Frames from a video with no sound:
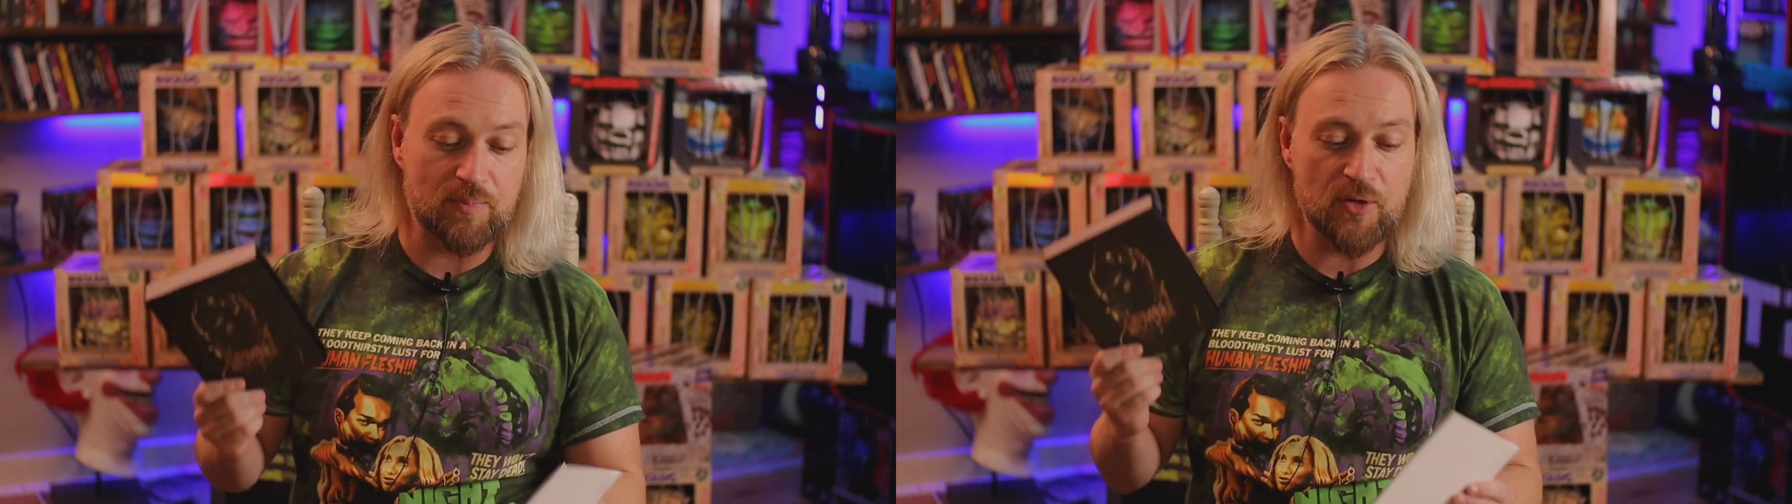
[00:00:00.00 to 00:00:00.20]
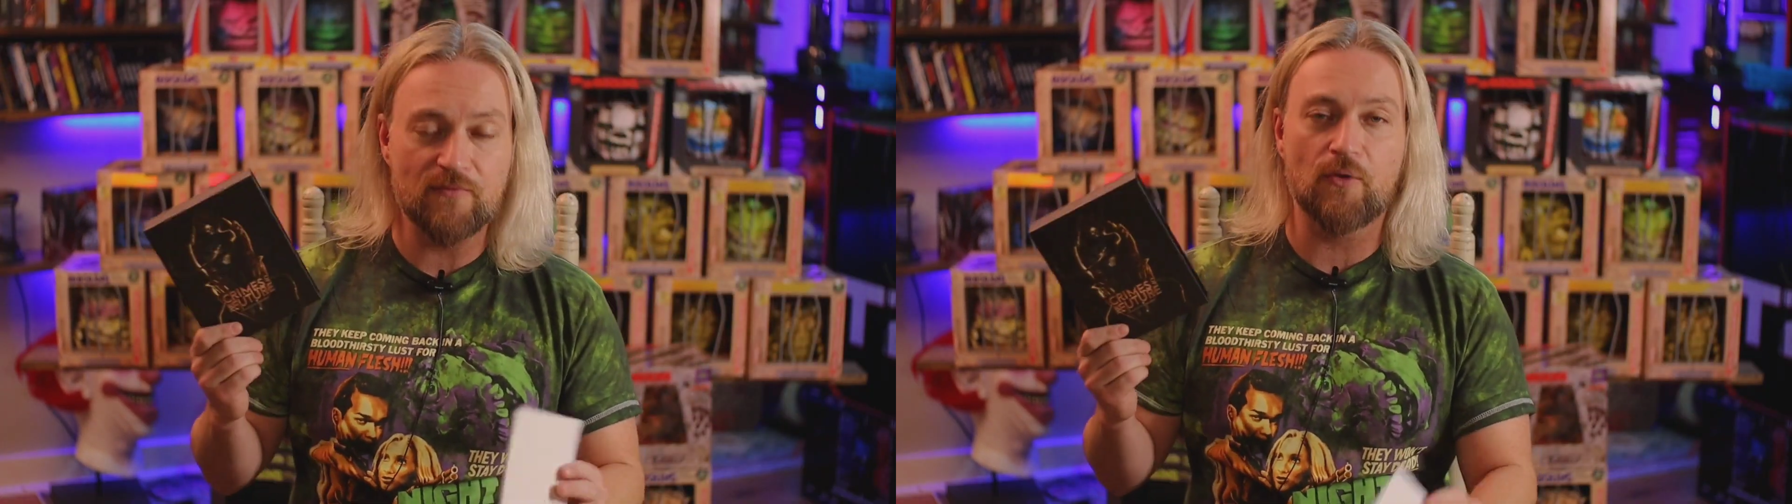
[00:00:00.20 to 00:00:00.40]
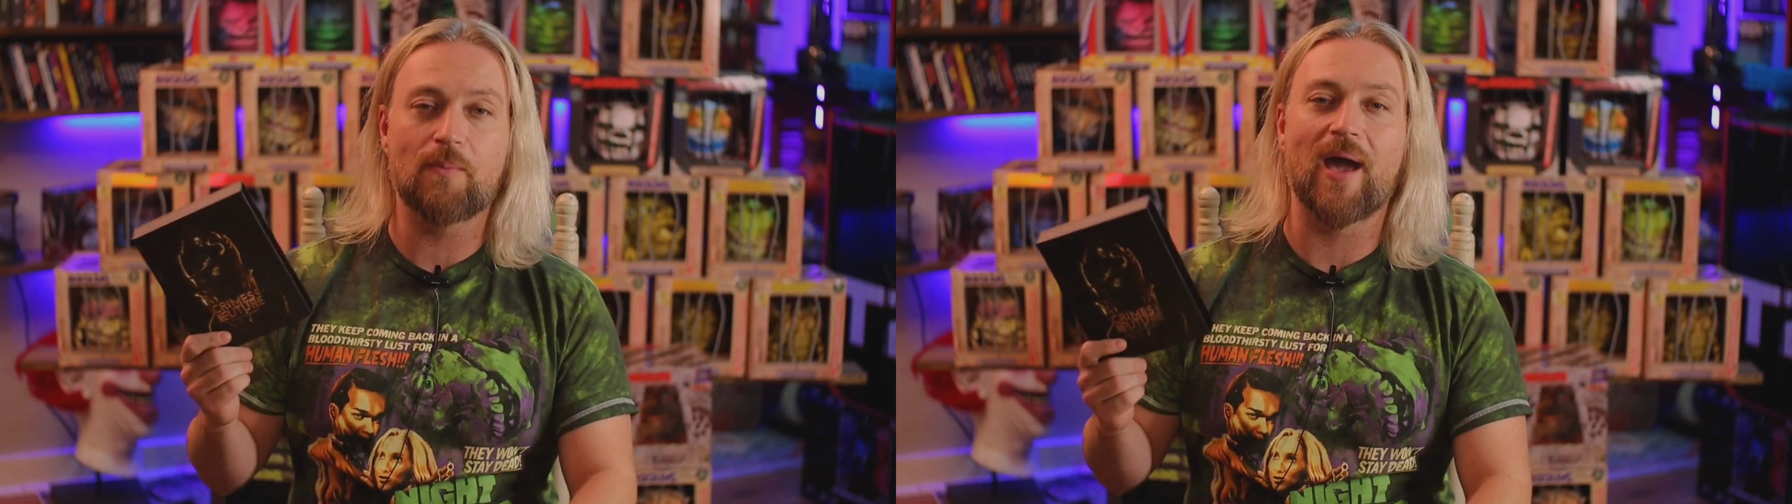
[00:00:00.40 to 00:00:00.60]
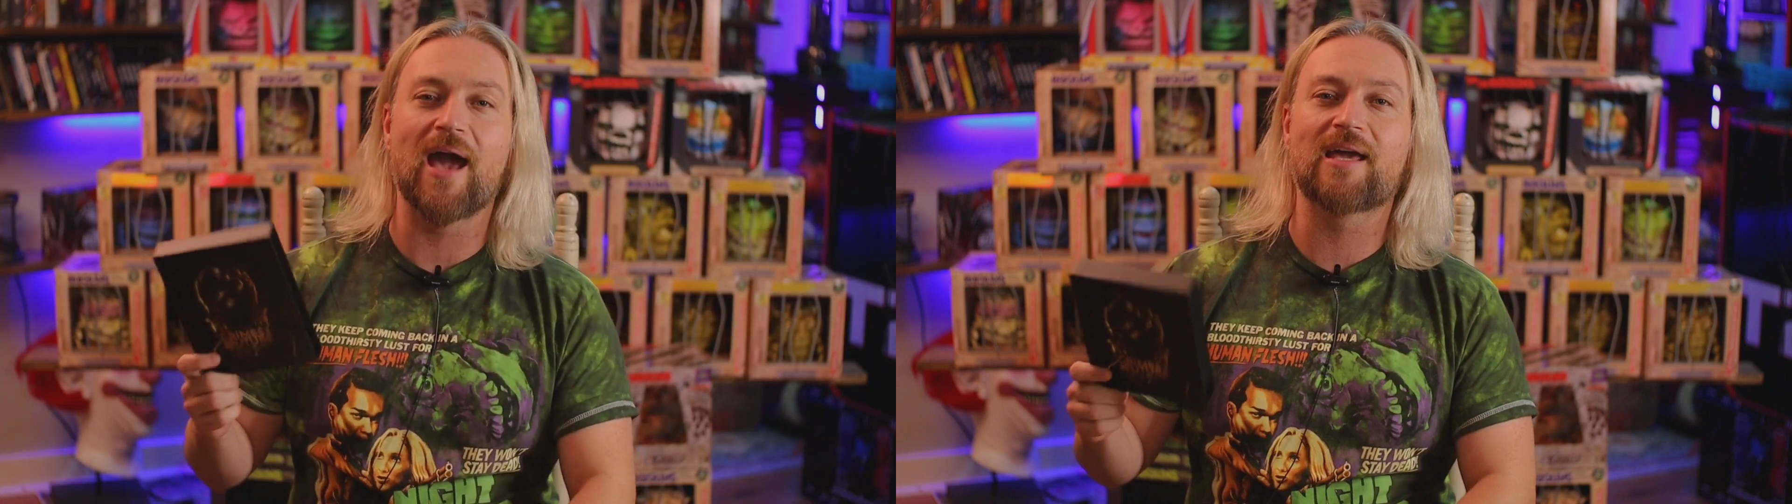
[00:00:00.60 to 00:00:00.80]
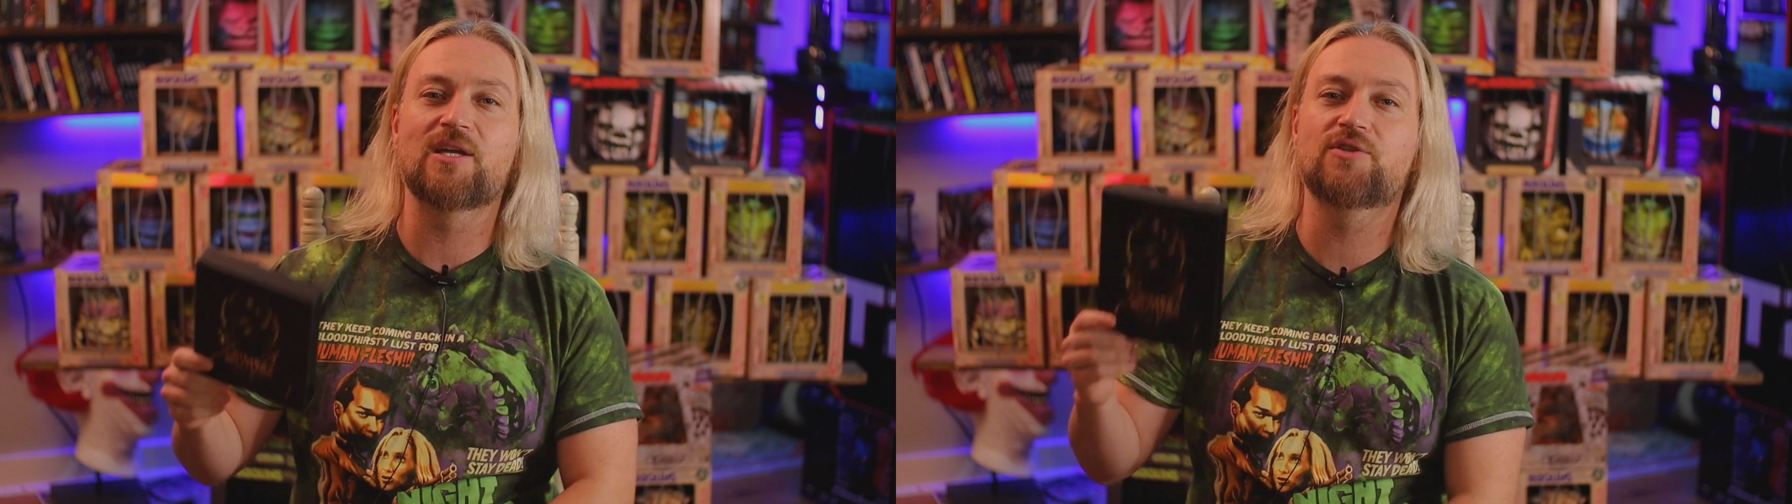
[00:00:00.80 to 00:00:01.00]
beautiful
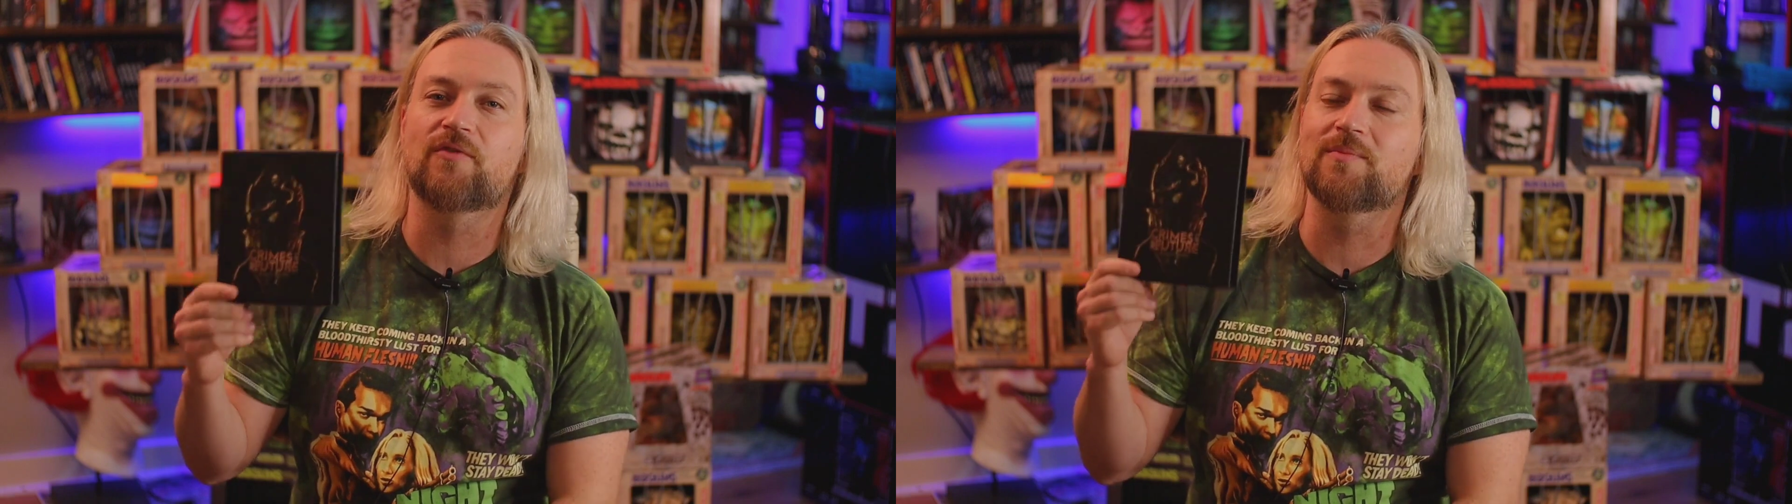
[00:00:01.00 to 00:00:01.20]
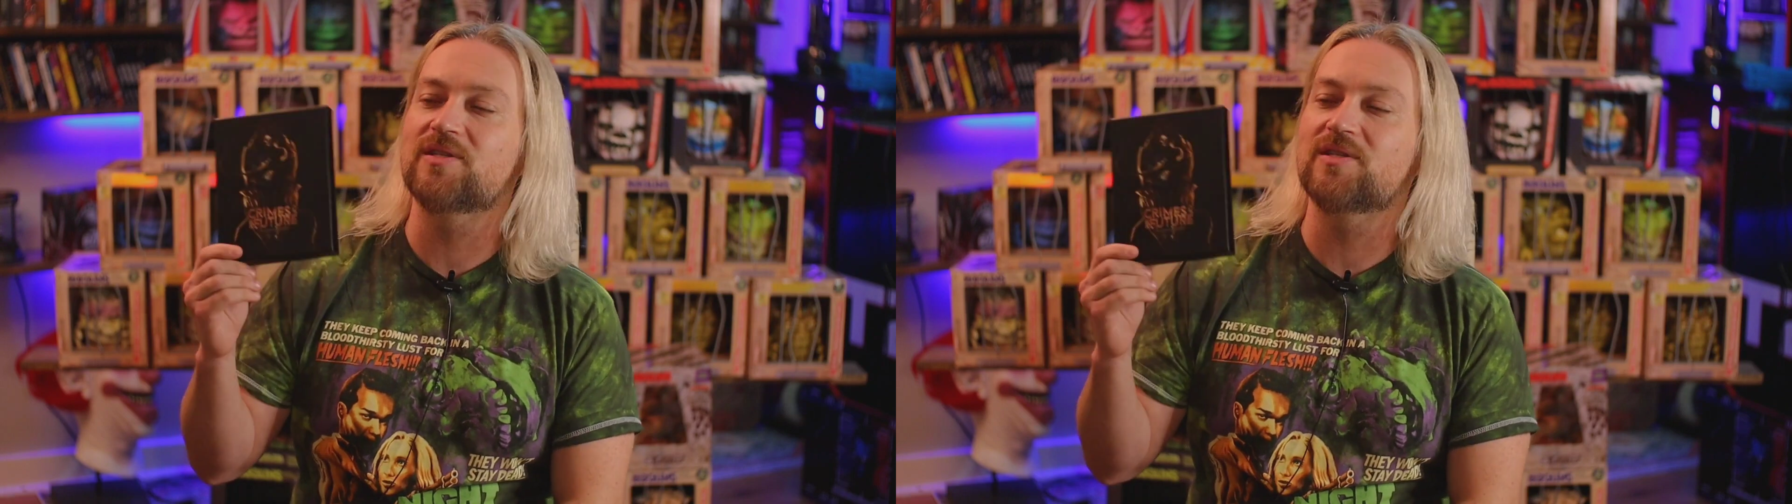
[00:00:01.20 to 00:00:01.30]
package from